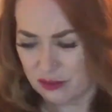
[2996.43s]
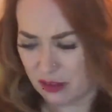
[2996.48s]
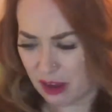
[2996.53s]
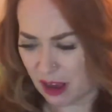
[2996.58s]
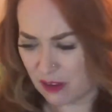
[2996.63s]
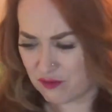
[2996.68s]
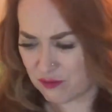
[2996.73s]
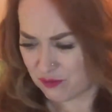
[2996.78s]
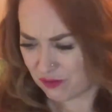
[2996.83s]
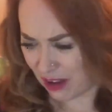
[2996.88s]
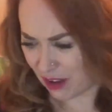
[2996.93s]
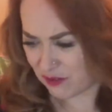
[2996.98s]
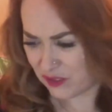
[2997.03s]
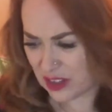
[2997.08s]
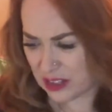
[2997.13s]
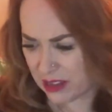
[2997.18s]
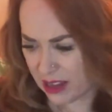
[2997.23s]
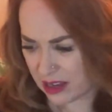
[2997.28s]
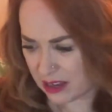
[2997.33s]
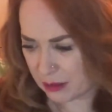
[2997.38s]
I
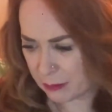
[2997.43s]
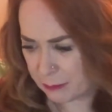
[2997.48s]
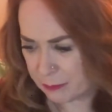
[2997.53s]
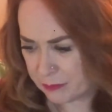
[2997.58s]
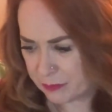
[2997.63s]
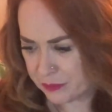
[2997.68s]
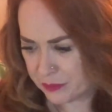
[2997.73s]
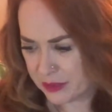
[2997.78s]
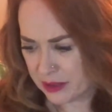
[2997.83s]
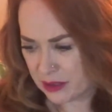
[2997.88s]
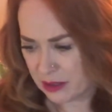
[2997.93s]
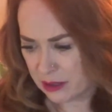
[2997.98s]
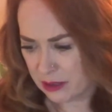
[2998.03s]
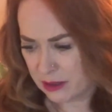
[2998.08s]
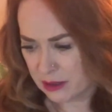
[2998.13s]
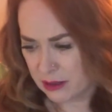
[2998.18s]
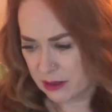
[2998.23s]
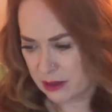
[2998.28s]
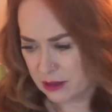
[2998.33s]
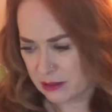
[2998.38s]
feel like
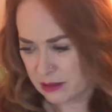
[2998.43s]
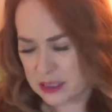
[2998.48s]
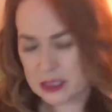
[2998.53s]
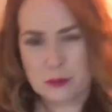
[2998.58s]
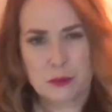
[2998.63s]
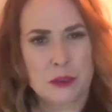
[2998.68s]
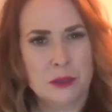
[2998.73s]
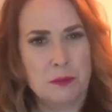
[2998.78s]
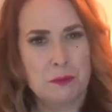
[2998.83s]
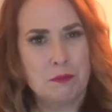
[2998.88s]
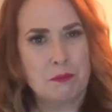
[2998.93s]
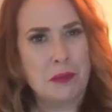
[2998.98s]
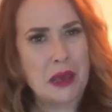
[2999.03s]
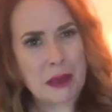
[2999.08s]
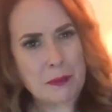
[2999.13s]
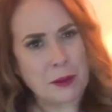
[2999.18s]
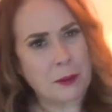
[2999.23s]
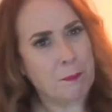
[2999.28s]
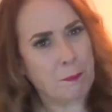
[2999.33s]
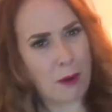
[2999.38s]
this was
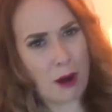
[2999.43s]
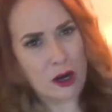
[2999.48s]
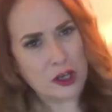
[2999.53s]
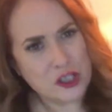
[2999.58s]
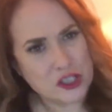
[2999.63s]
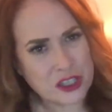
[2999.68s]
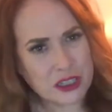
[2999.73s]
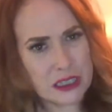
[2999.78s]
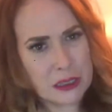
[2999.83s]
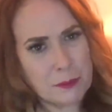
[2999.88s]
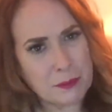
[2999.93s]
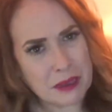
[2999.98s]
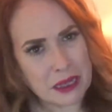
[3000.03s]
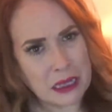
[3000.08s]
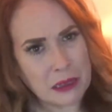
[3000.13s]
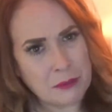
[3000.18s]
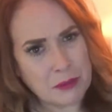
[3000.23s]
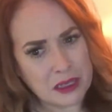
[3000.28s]
maybe partially planned